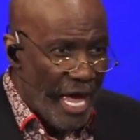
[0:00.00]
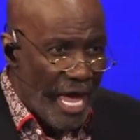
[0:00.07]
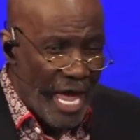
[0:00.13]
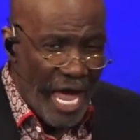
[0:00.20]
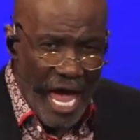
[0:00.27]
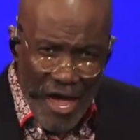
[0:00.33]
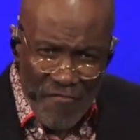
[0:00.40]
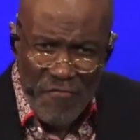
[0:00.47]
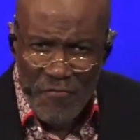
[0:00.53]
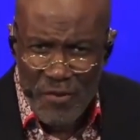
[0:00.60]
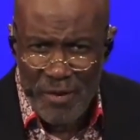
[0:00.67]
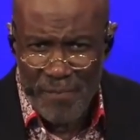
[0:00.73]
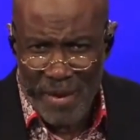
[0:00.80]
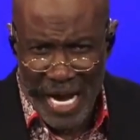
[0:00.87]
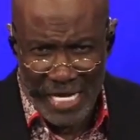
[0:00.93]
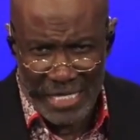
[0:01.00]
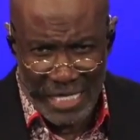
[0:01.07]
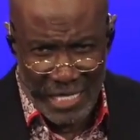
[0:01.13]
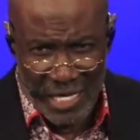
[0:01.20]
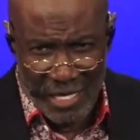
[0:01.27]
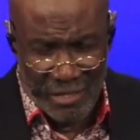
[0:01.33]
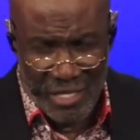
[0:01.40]
Everybody
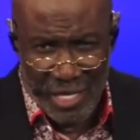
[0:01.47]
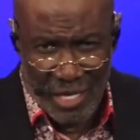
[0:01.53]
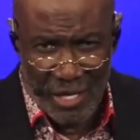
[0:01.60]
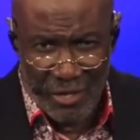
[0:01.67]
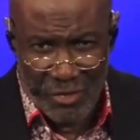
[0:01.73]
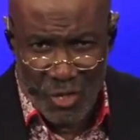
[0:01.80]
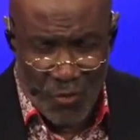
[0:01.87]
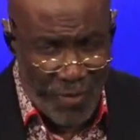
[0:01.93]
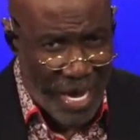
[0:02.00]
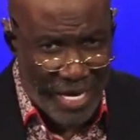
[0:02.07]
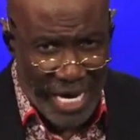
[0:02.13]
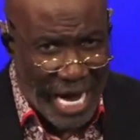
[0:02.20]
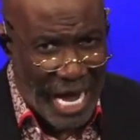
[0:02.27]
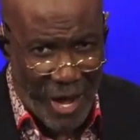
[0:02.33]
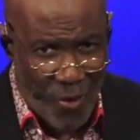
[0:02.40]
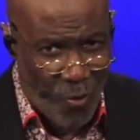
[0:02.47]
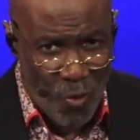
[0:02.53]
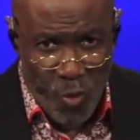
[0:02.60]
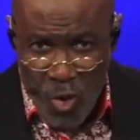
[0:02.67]
in here, no matter how